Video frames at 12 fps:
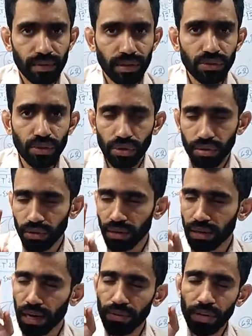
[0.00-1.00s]
So
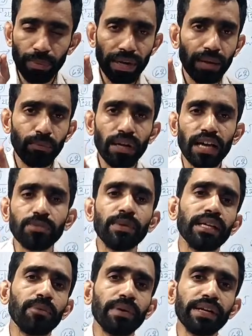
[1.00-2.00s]
our preamble has
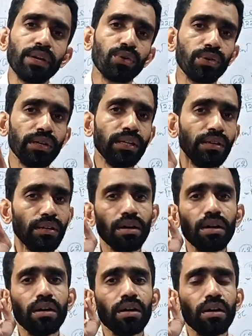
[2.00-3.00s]
been amended only
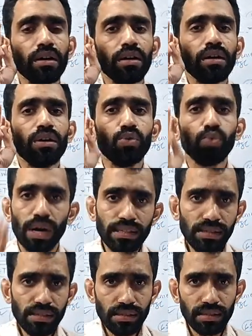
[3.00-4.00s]

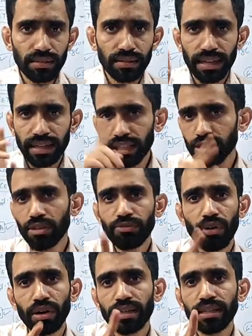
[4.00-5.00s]
once, that is the
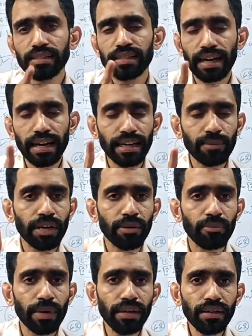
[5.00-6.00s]
42nd
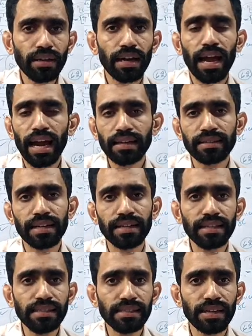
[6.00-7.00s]
Amendment Act
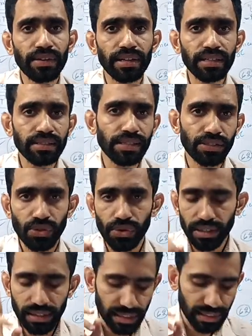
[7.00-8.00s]
1976
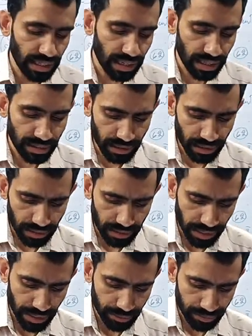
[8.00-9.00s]
during the Indira Gandhi
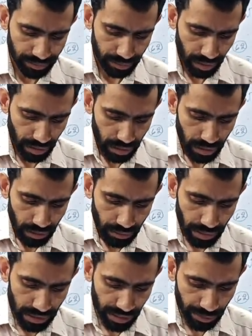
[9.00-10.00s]
time.
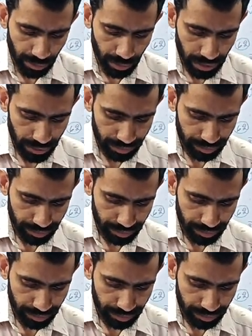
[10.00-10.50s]
Please remember.